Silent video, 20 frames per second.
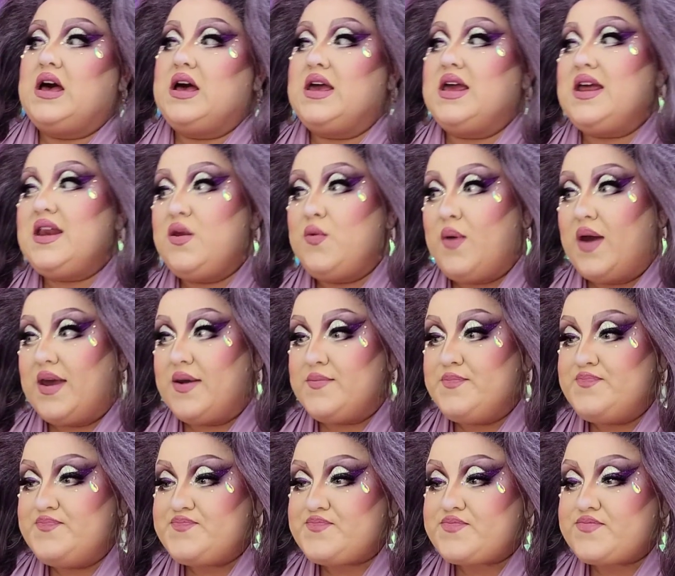Anyway,
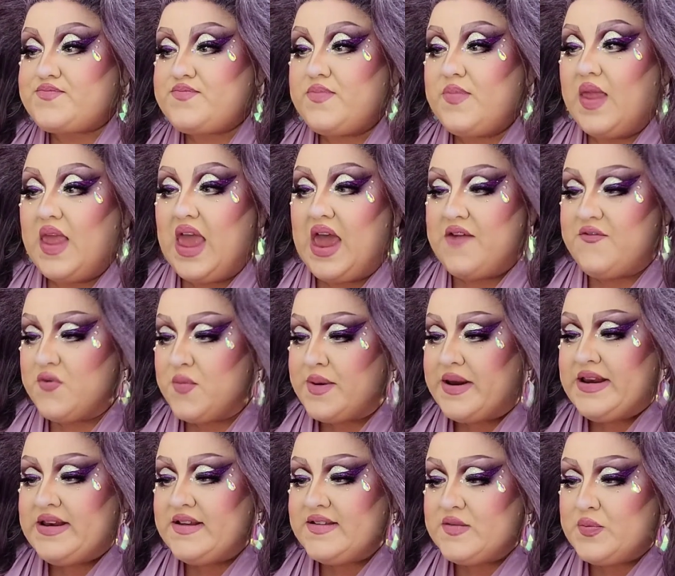
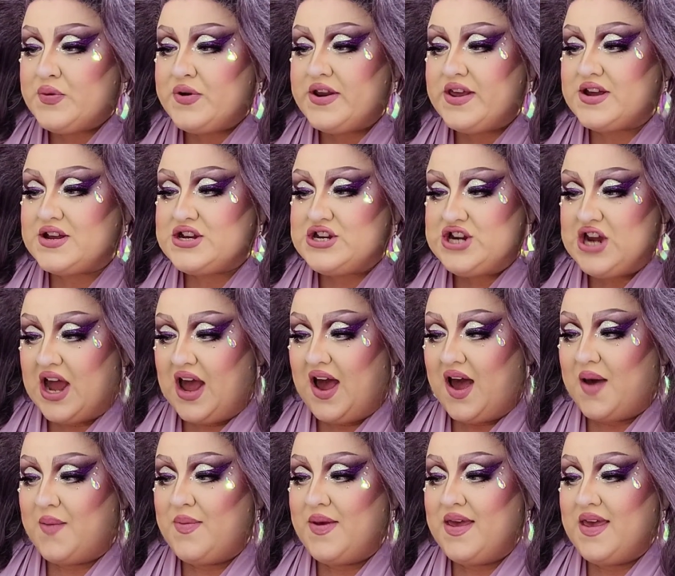everybody does a pretty good
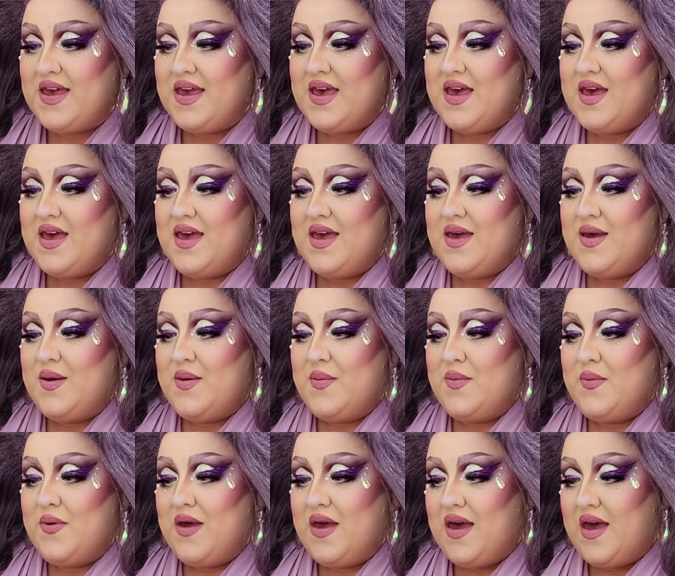job,
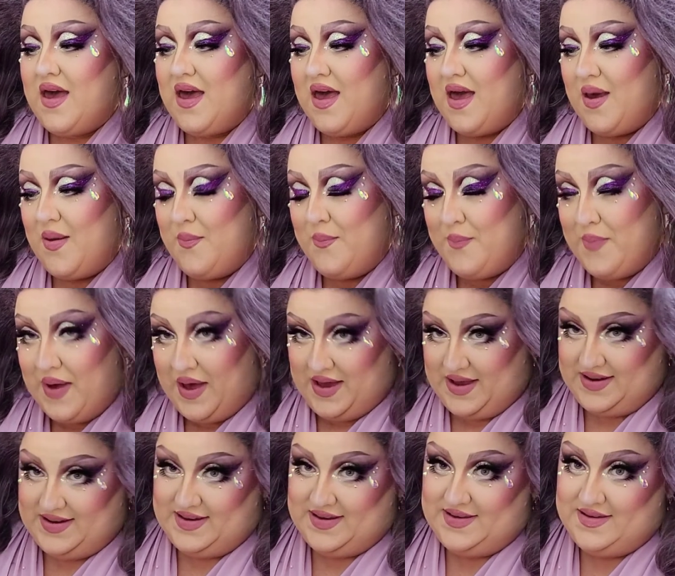
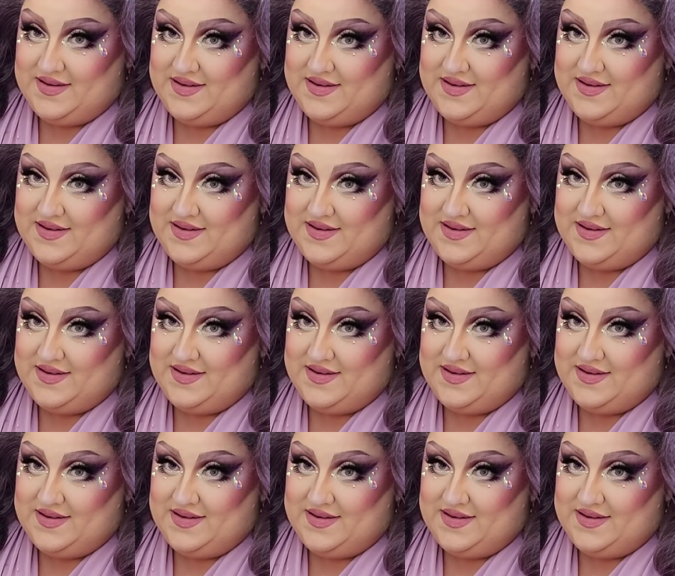but